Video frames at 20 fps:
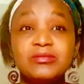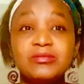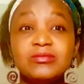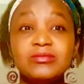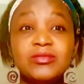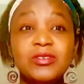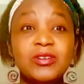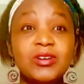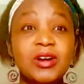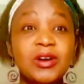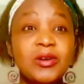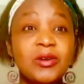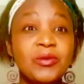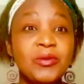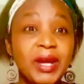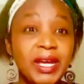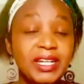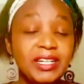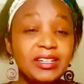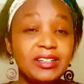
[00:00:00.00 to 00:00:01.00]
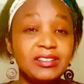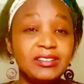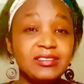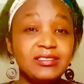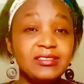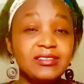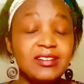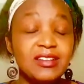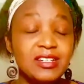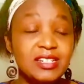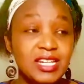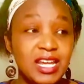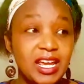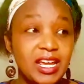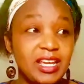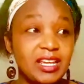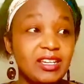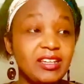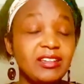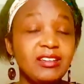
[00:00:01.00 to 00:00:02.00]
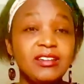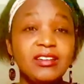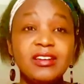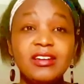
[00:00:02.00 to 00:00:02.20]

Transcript: for our wedding day